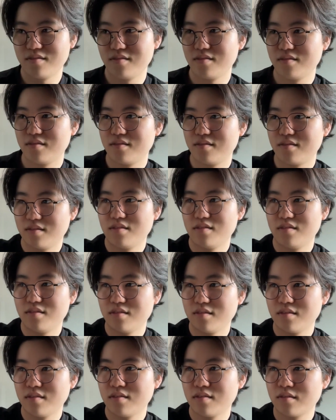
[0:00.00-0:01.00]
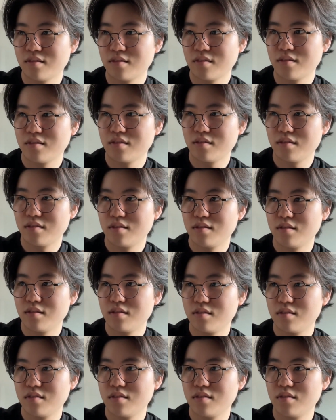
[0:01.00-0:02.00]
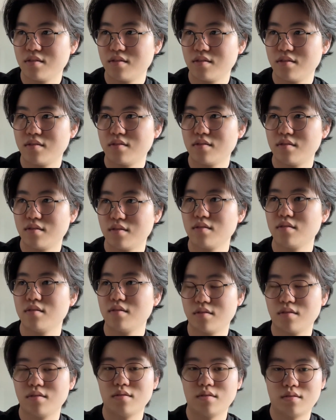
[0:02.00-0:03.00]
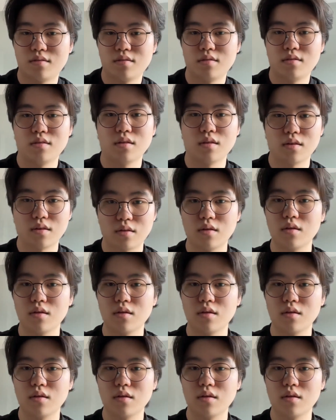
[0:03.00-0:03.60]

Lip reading: No words are spoken by the person on screen.